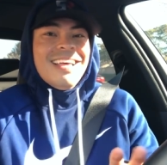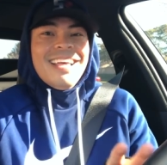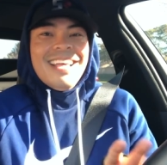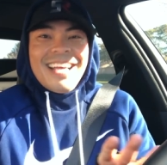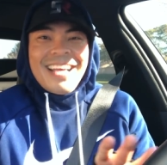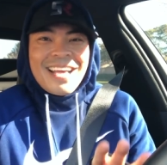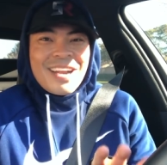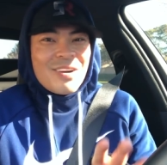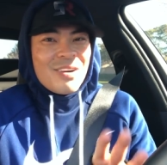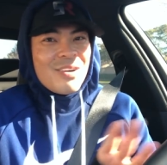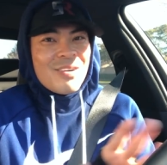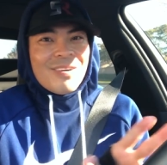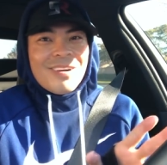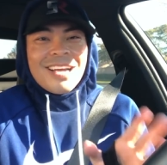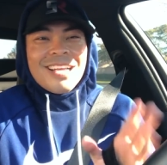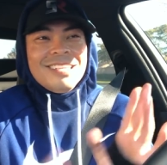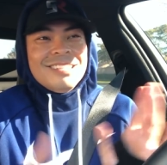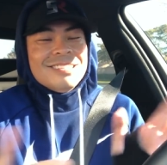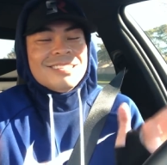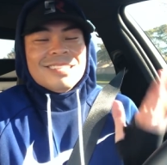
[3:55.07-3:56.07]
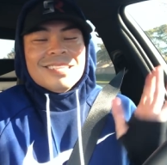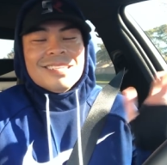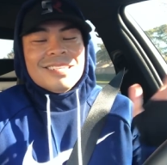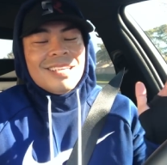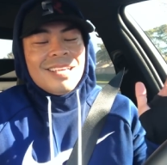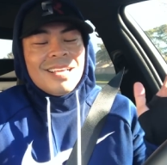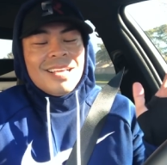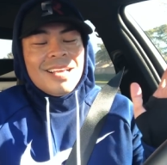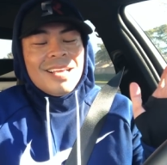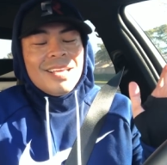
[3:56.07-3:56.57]
I don't know why I used the
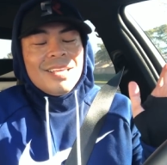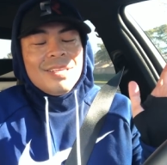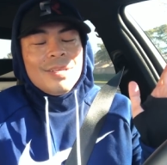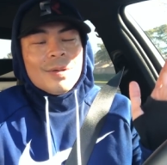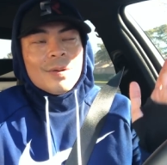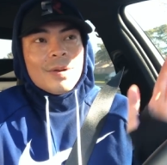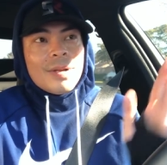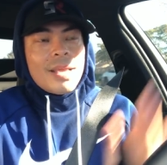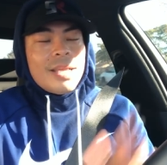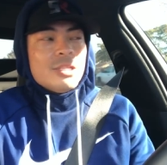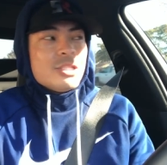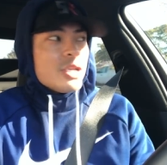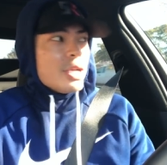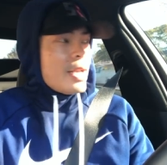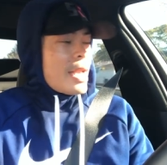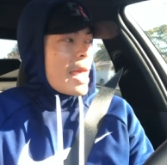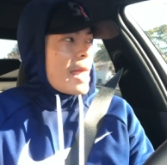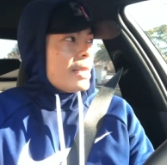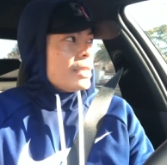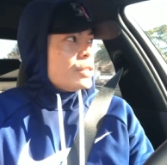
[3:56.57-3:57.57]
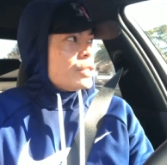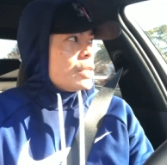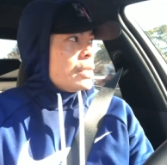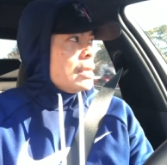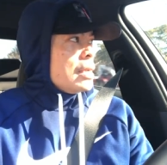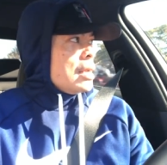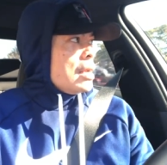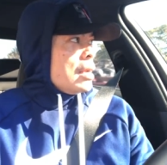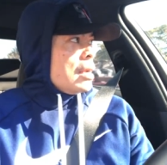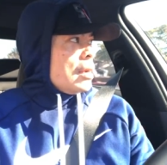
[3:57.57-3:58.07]
urination analogy,
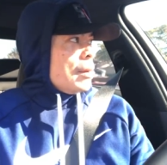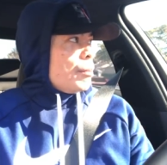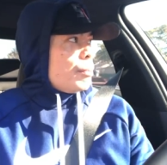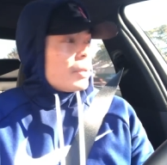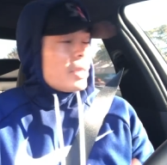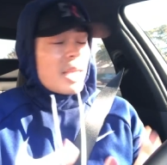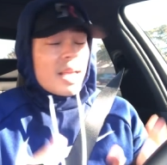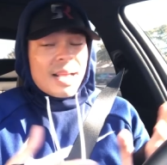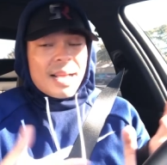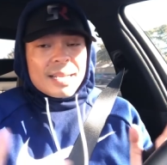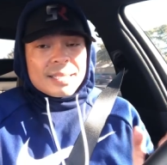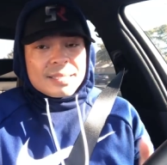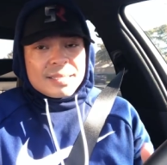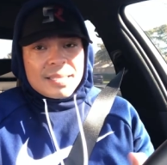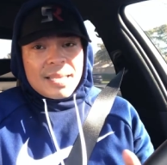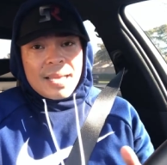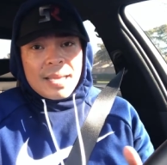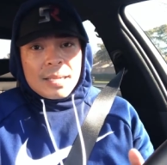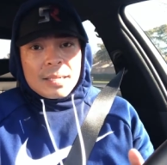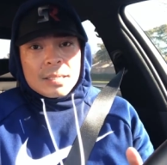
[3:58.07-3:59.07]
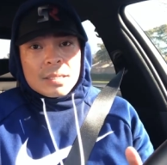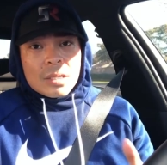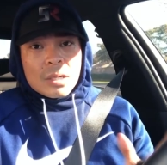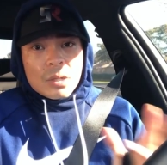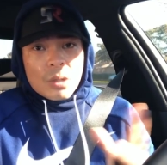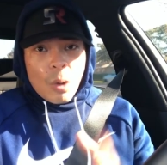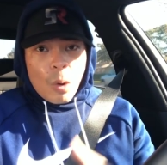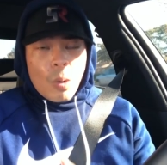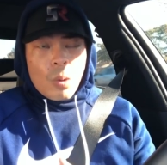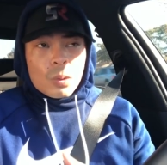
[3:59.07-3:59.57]
but like I said,
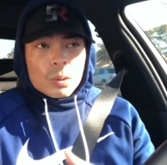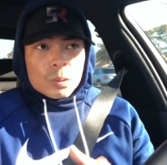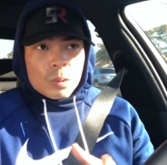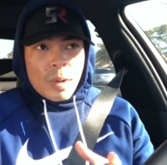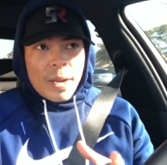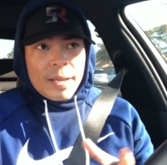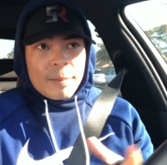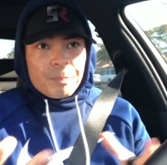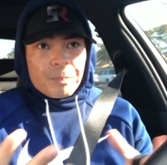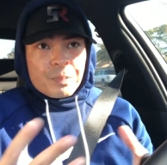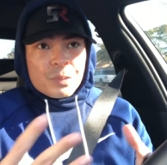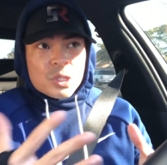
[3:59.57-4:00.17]
gold, right?